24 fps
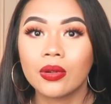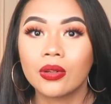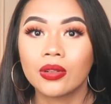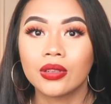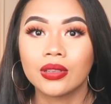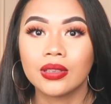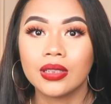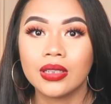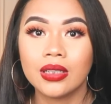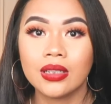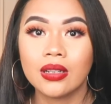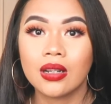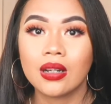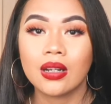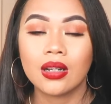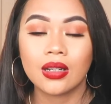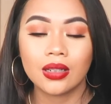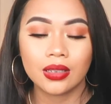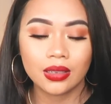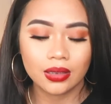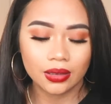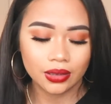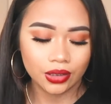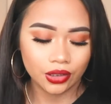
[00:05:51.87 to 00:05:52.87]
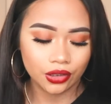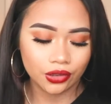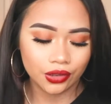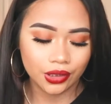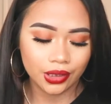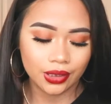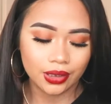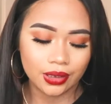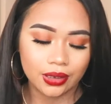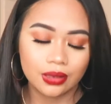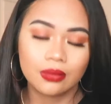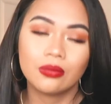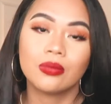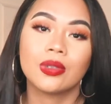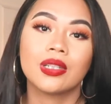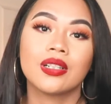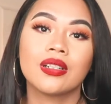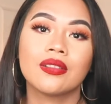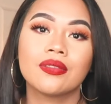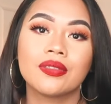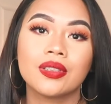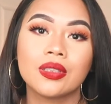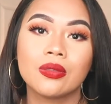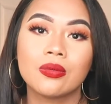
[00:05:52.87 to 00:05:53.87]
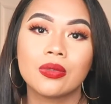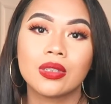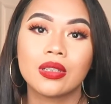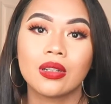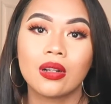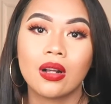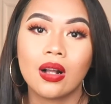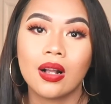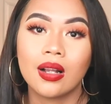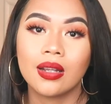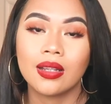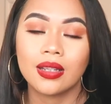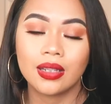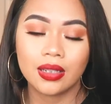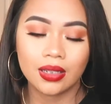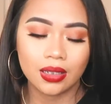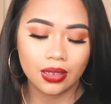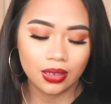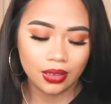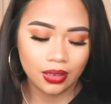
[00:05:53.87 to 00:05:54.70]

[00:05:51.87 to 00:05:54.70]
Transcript: or neon green, whatever you want to call it.